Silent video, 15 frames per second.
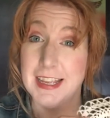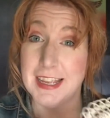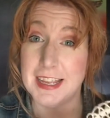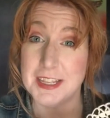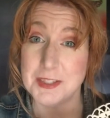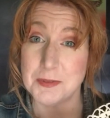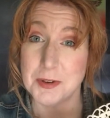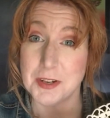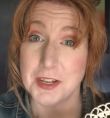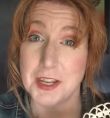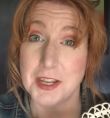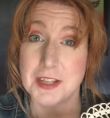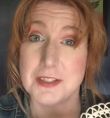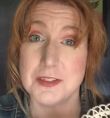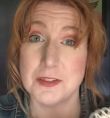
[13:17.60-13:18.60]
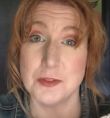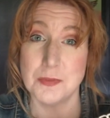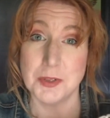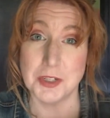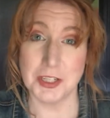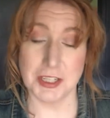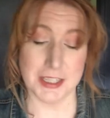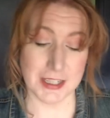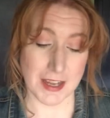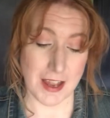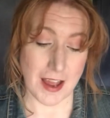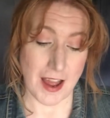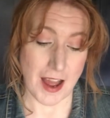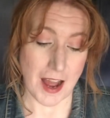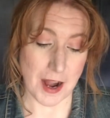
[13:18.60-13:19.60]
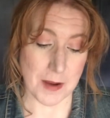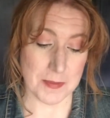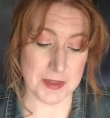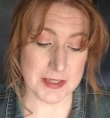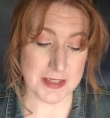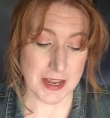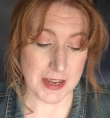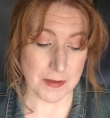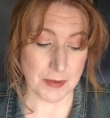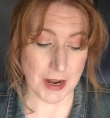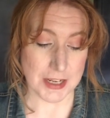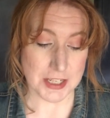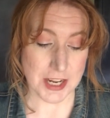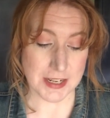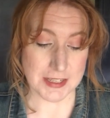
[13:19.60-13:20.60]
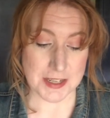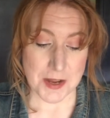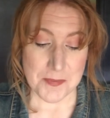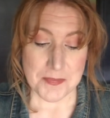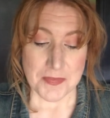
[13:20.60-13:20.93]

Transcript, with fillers: is working super good. Um, the second project,